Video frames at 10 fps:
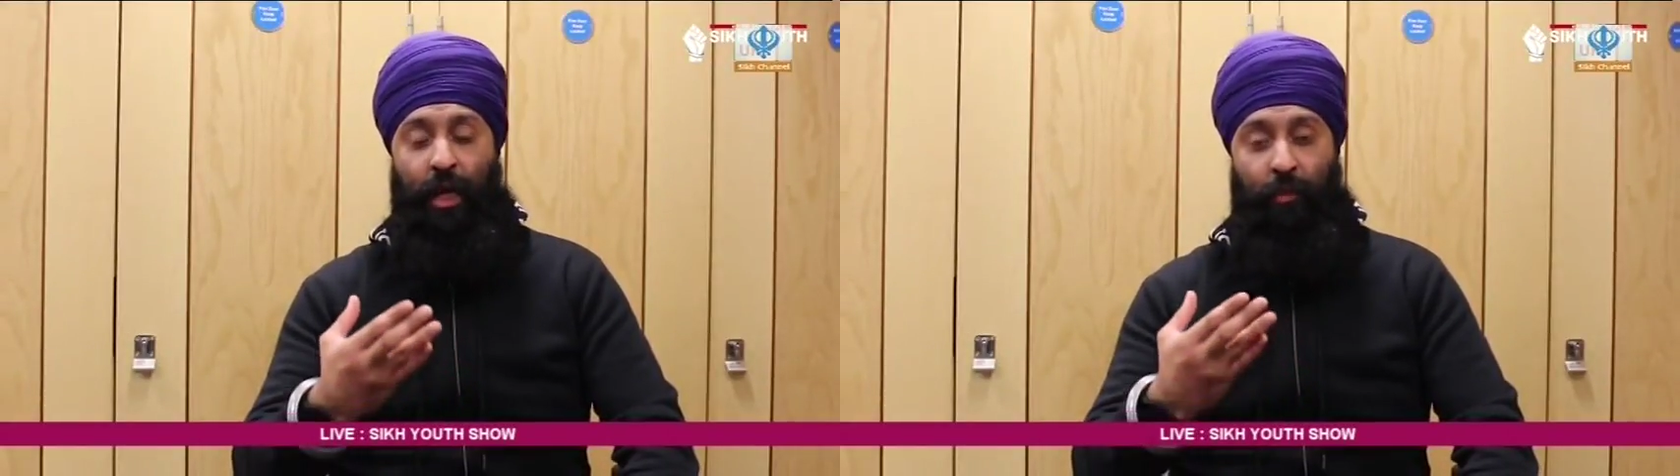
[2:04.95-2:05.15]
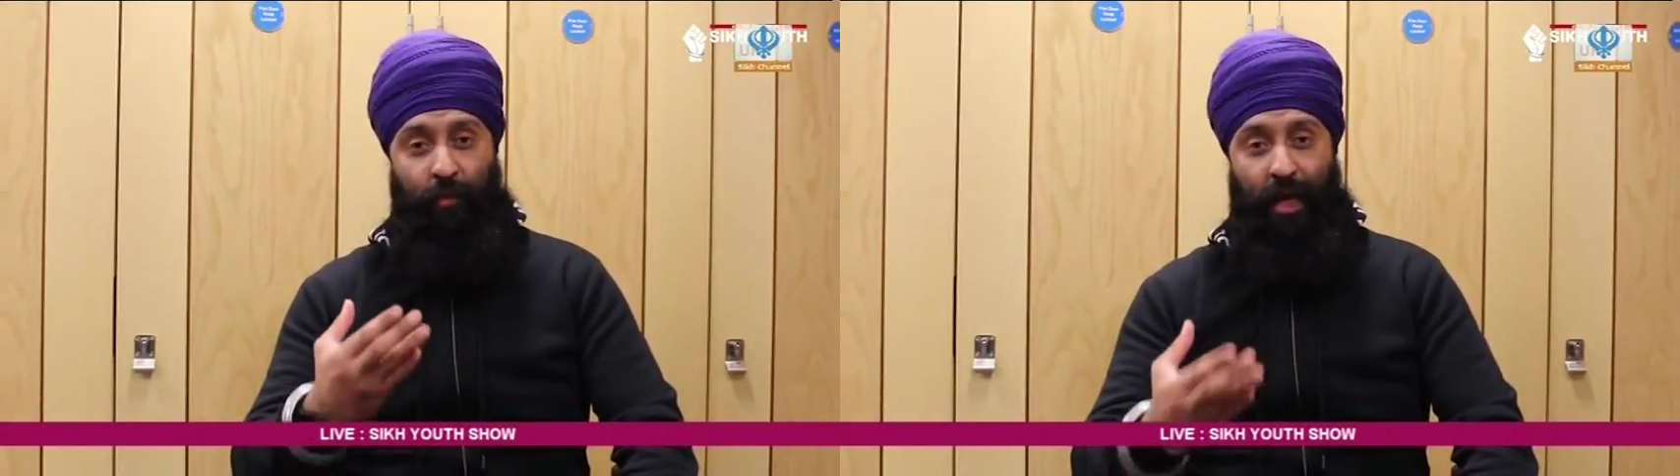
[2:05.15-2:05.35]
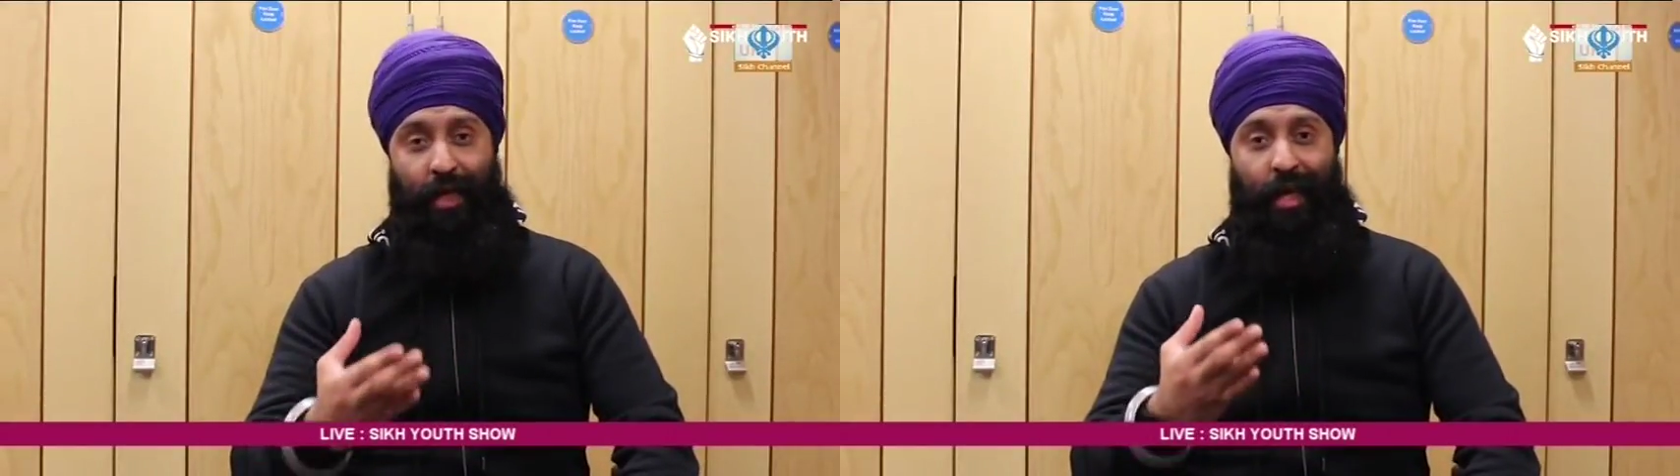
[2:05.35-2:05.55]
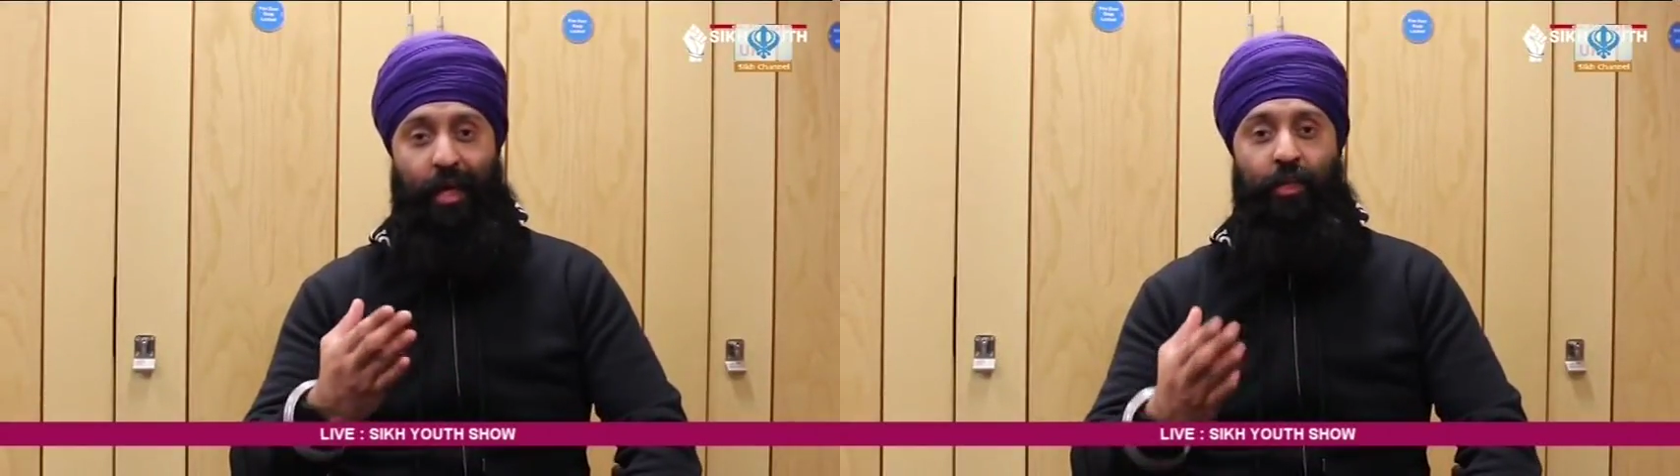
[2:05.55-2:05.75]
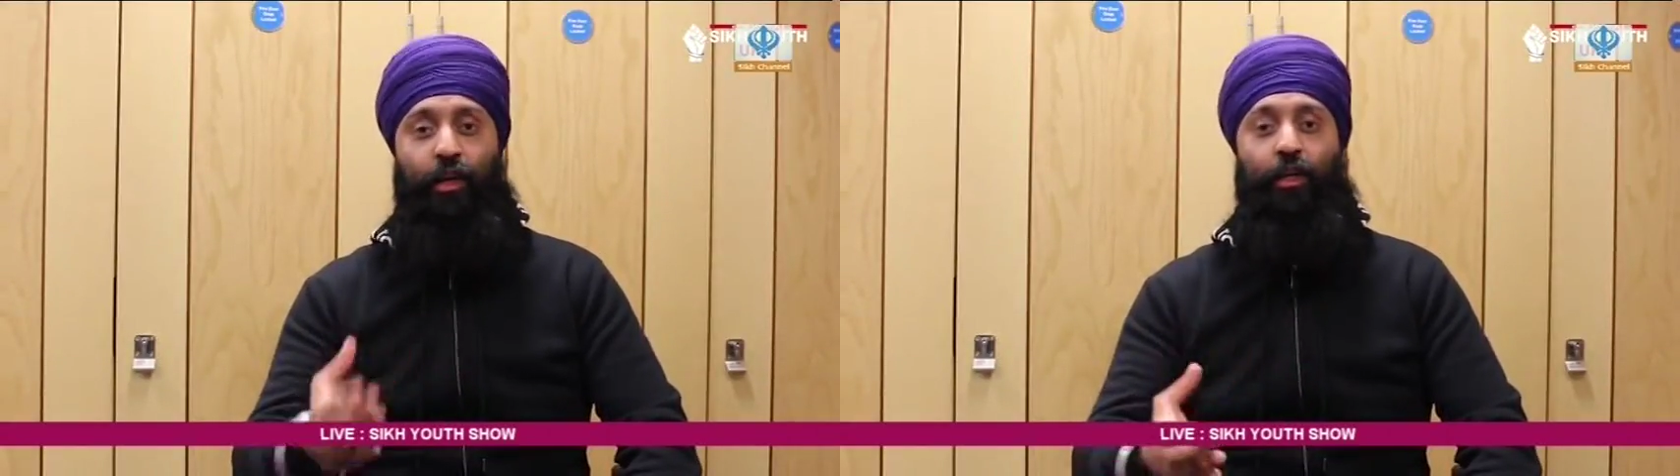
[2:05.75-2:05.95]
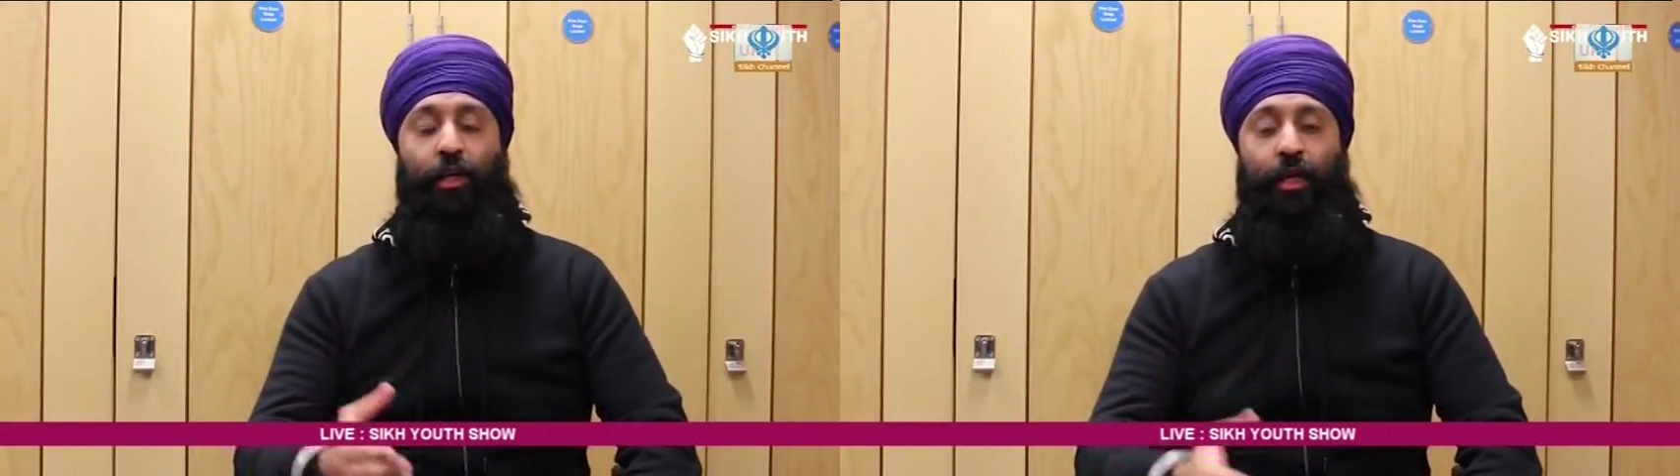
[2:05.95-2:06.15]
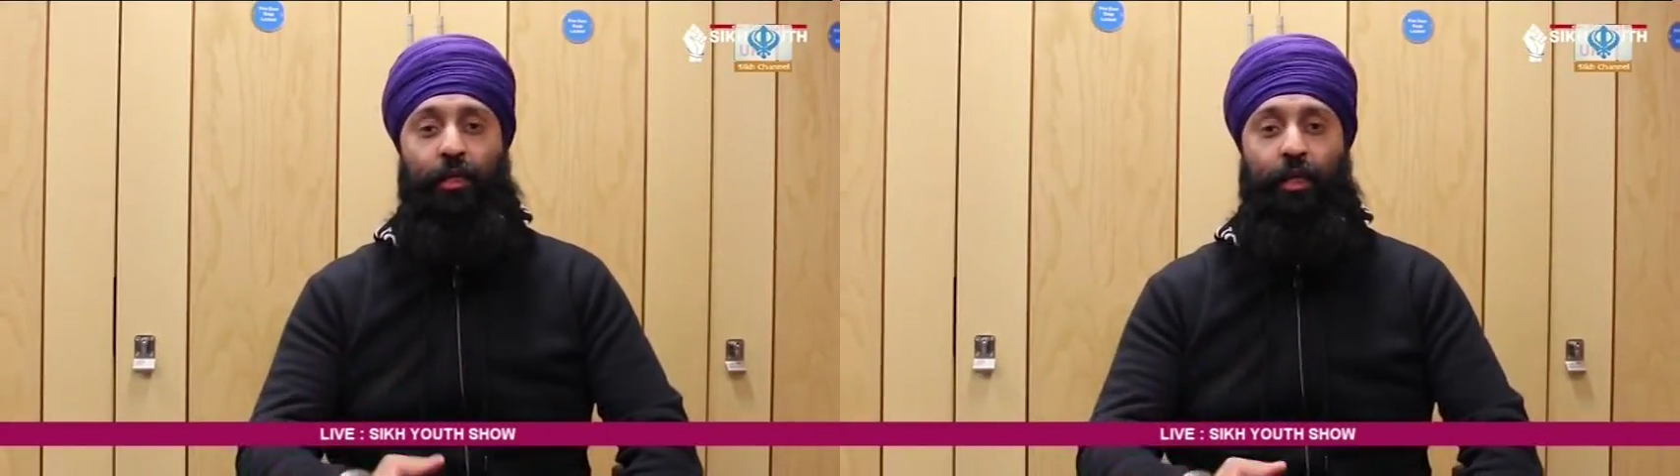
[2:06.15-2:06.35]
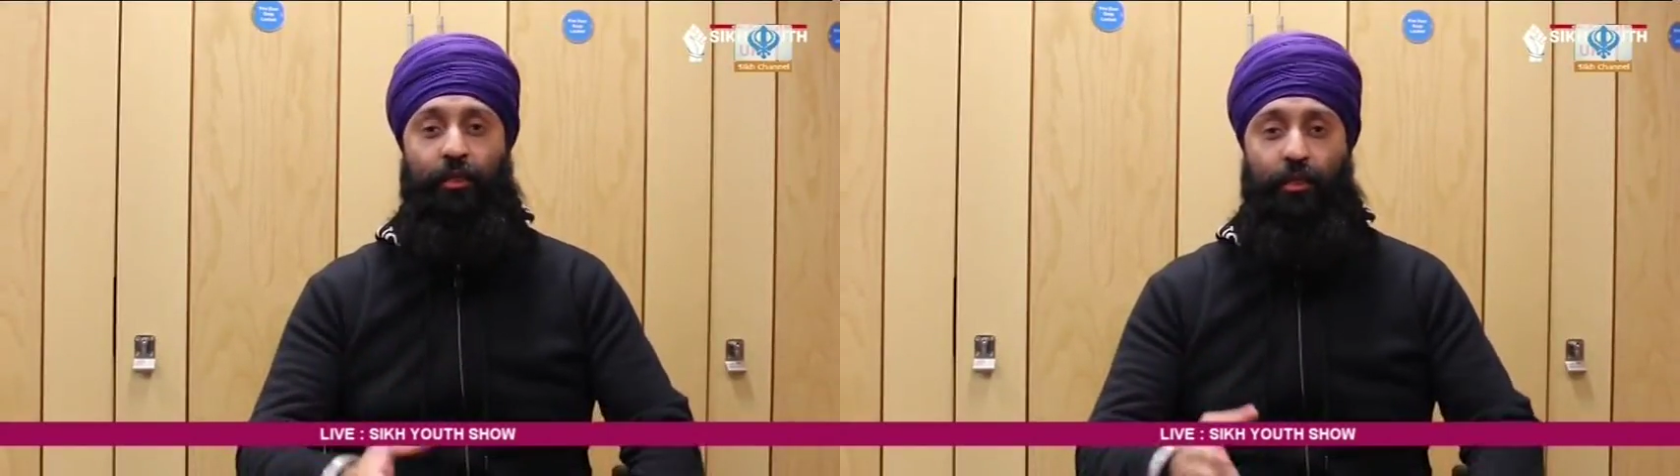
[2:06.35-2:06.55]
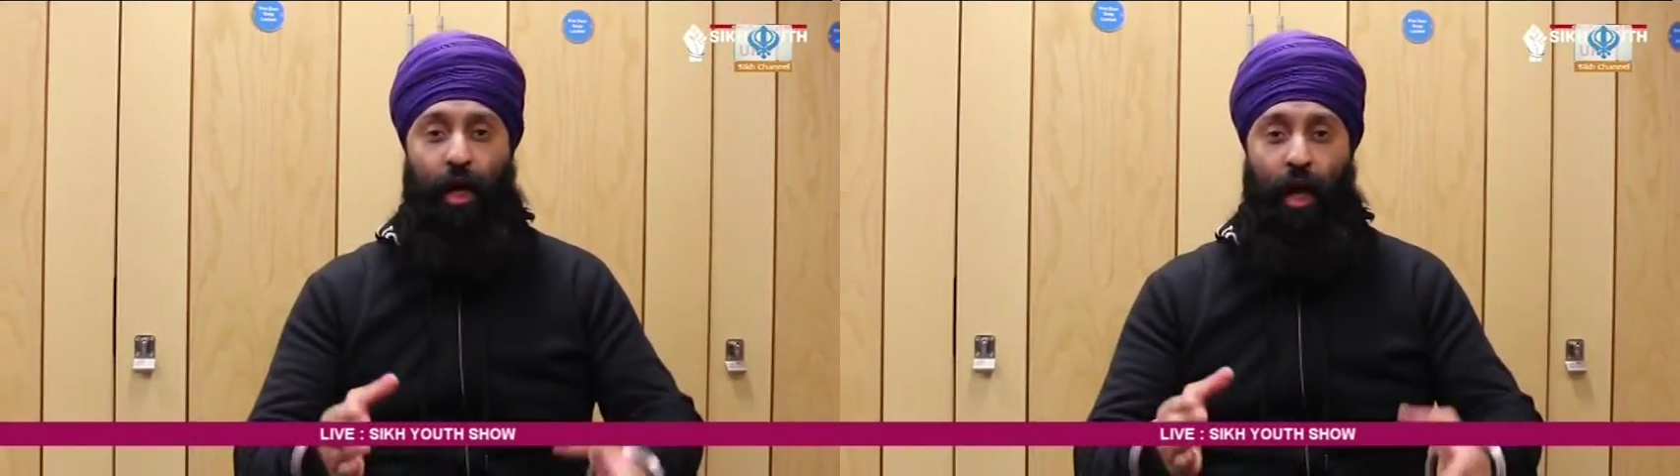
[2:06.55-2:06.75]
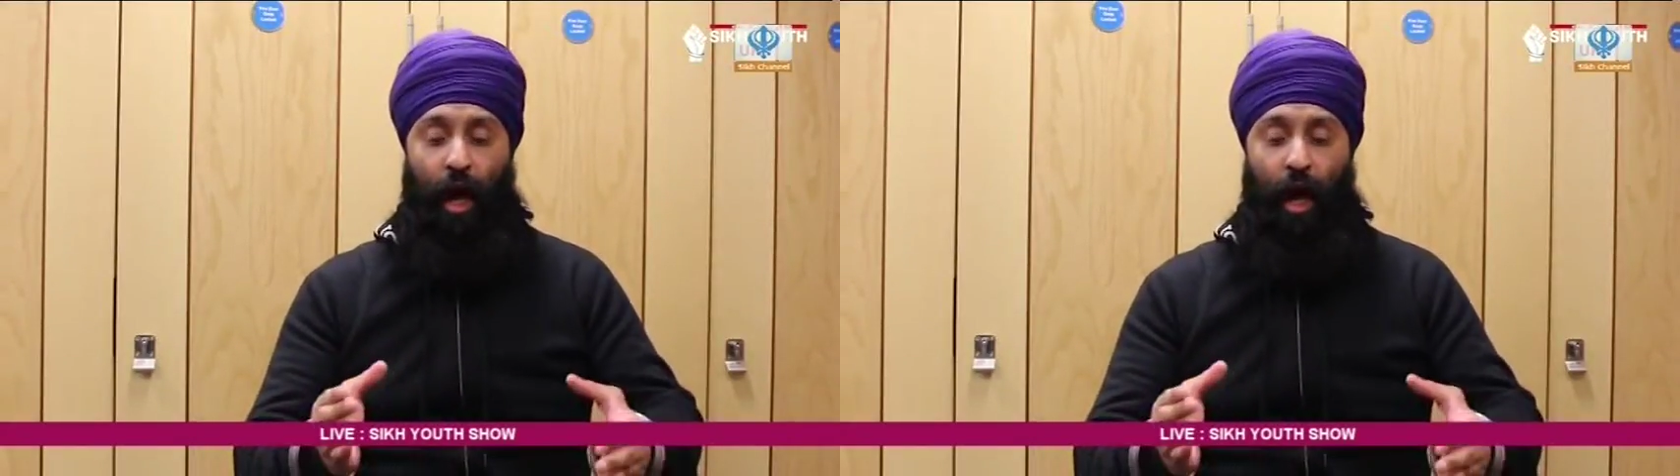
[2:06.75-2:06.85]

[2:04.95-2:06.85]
Mele, Nagar Kirtans,